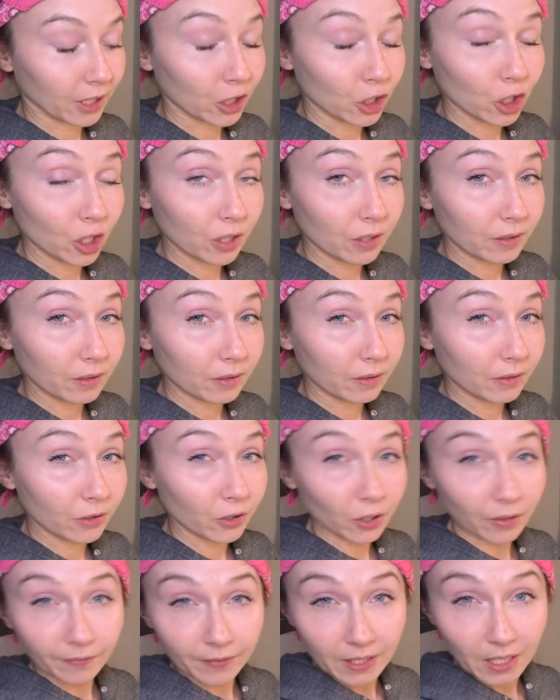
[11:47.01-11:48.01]
kitchen
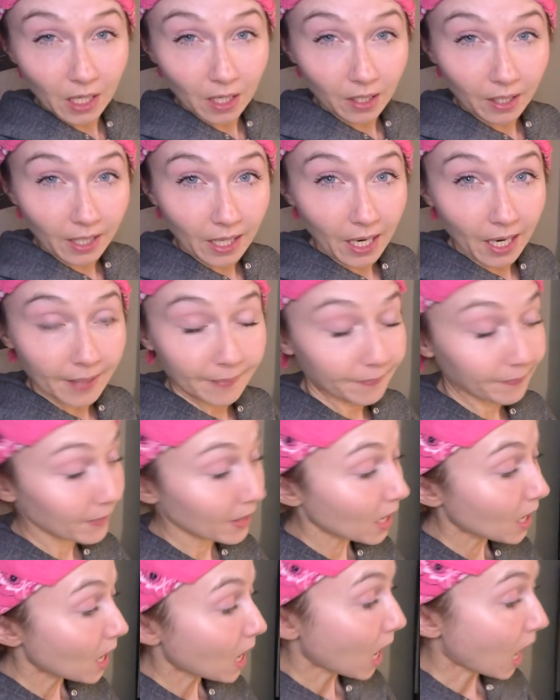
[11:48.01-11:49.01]
surface area.
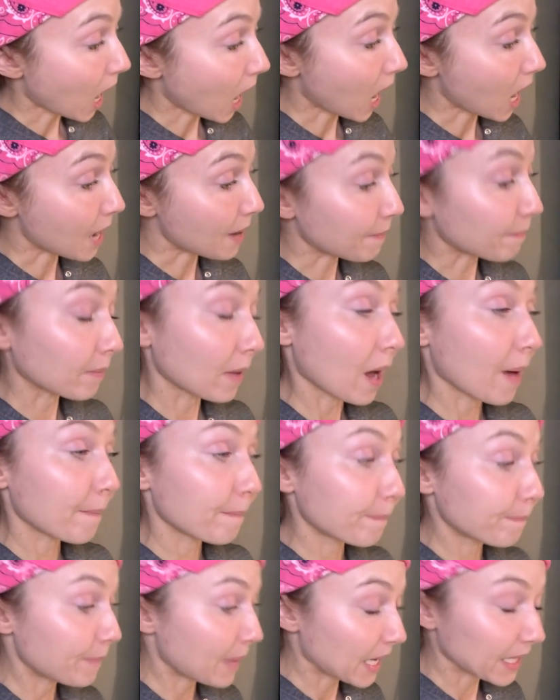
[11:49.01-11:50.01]
Um,
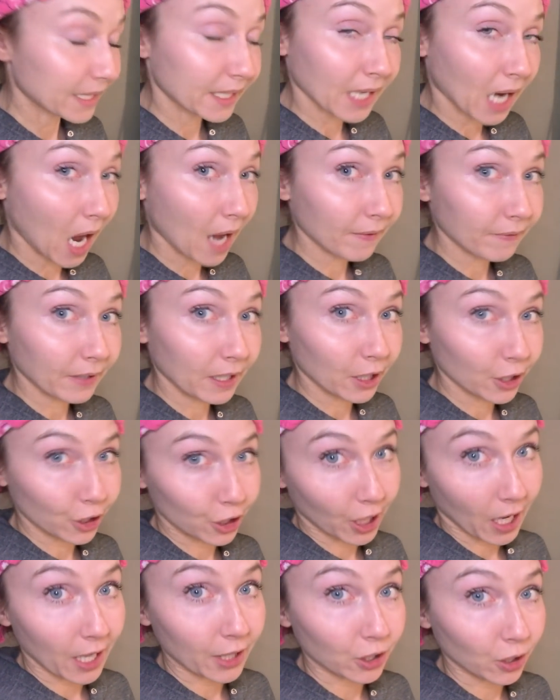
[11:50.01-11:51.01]
it's not
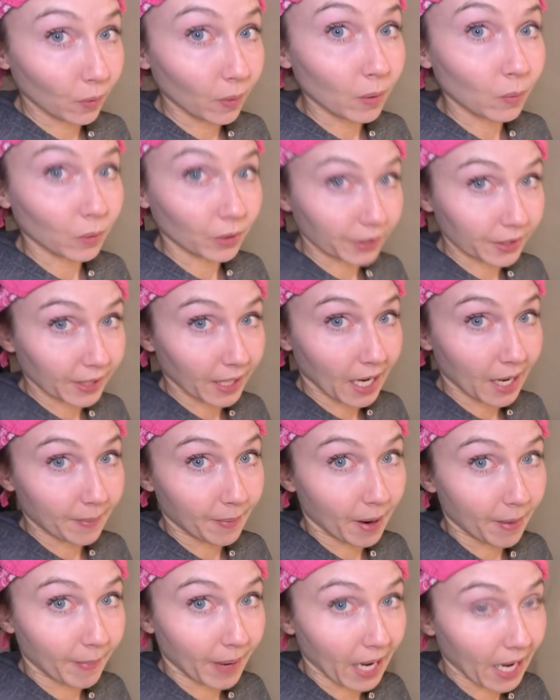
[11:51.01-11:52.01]
finished yet, so it will slam
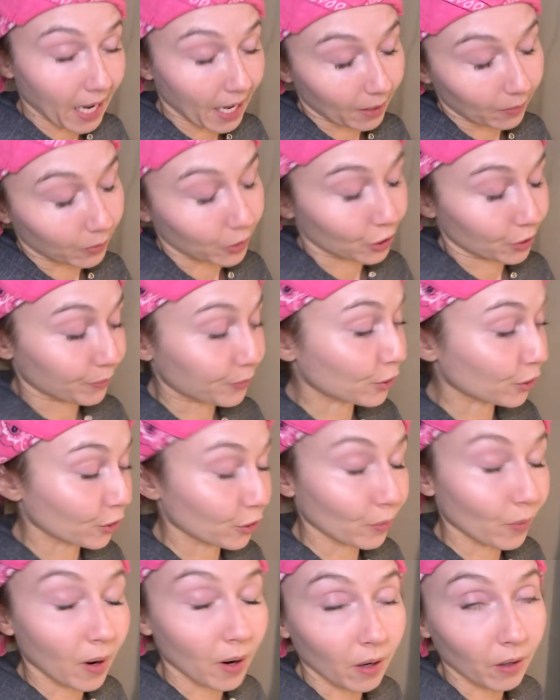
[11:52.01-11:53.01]
on my head, which I'm sure
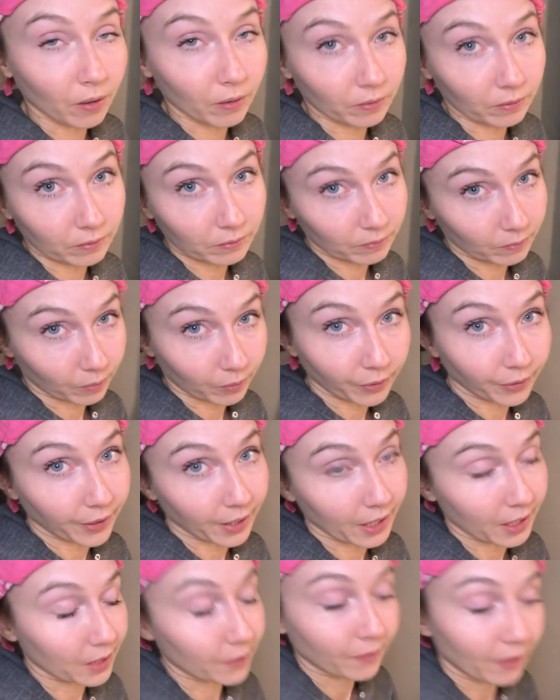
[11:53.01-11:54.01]
you all will
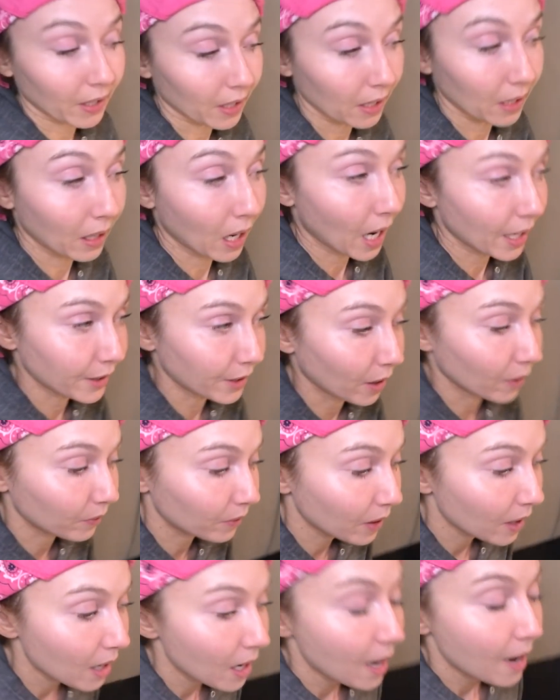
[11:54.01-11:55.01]
think is funny. I
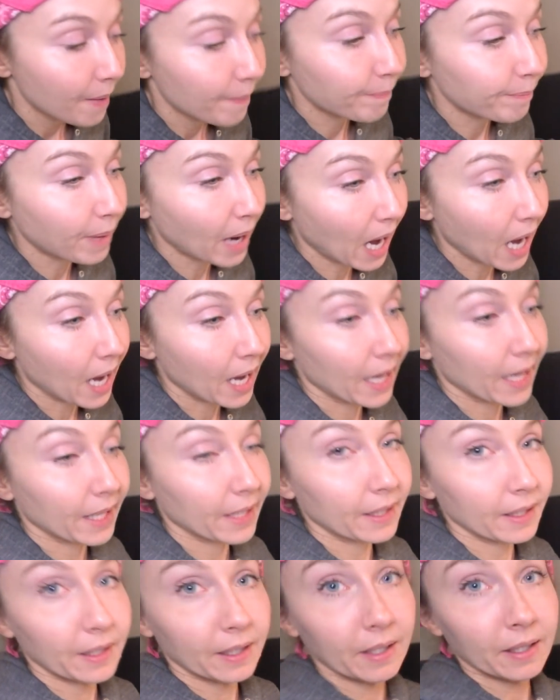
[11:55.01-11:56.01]
don't.
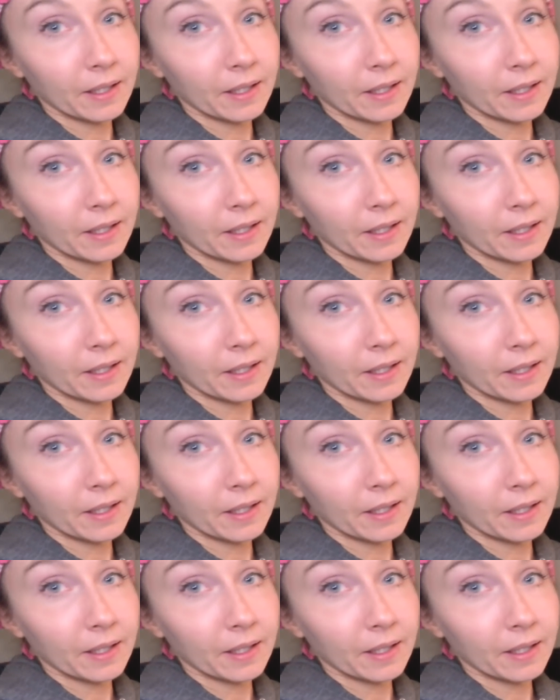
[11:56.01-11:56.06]
But,